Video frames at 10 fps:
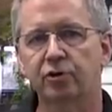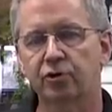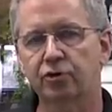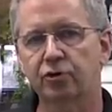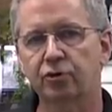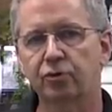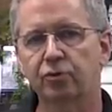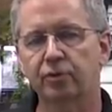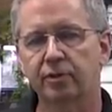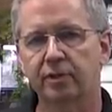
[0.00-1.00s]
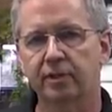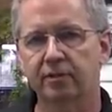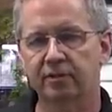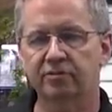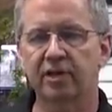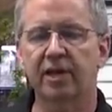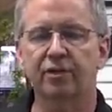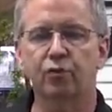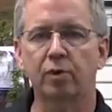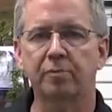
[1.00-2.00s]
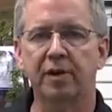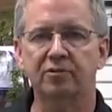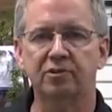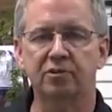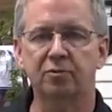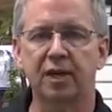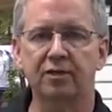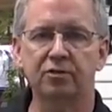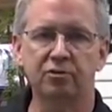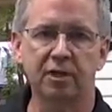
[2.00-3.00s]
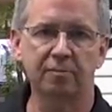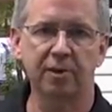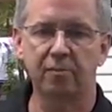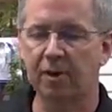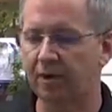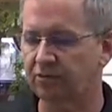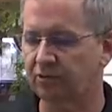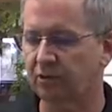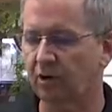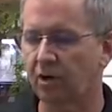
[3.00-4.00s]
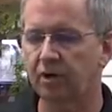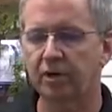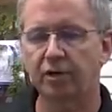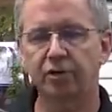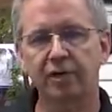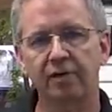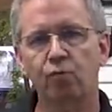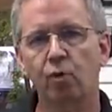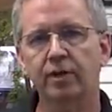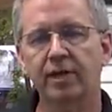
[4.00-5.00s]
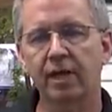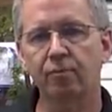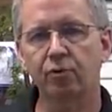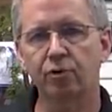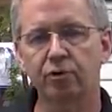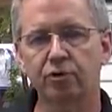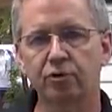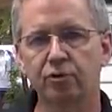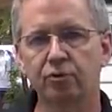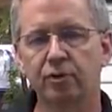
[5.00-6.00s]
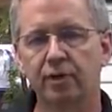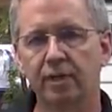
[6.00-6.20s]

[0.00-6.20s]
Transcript: hooked to, let's say you got a 20-pound system, you got two 10-pound bottles in the car, you can have one cable hooked to